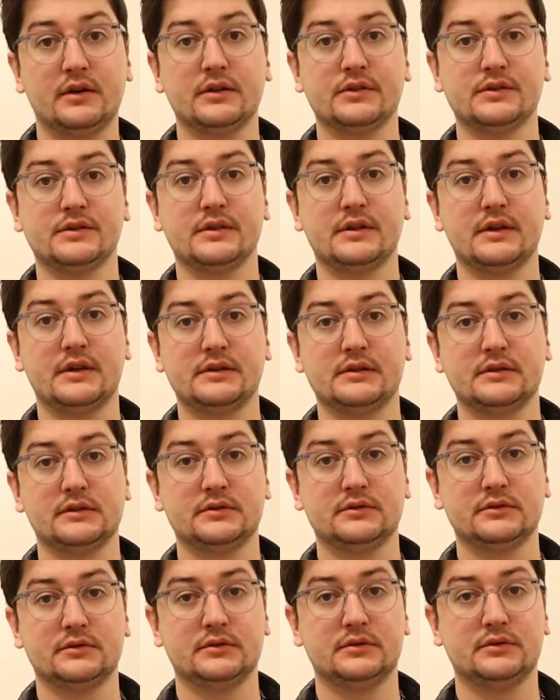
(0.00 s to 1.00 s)
onto these
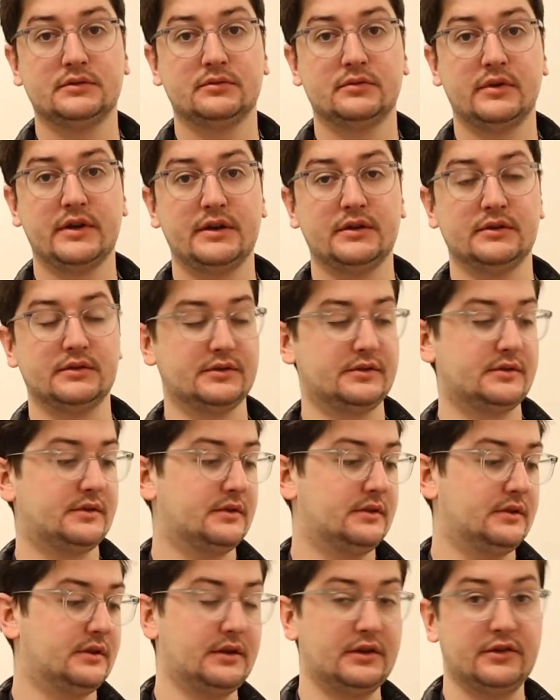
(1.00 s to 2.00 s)
little
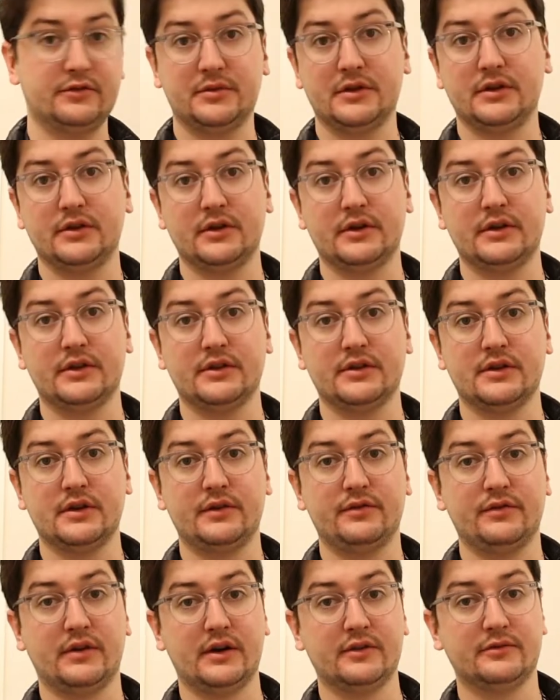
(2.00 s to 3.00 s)
reels that you've been loading your
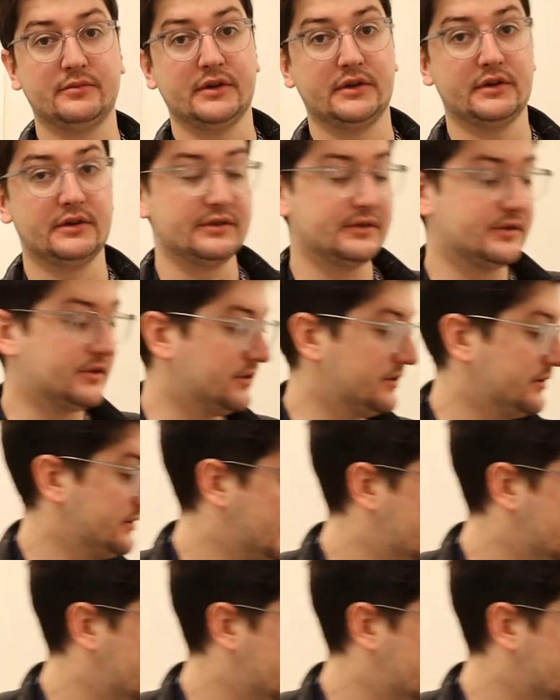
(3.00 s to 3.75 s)
35mm onto.